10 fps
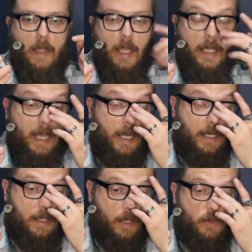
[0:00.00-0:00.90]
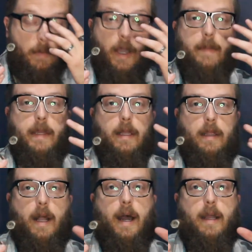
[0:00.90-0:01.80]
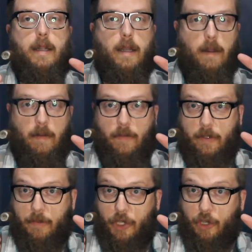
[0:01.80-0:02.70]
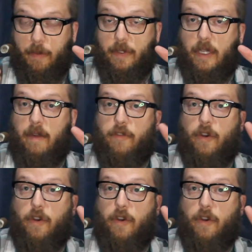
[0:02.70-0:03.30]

again, it does remind me a lot of some Cubans that I've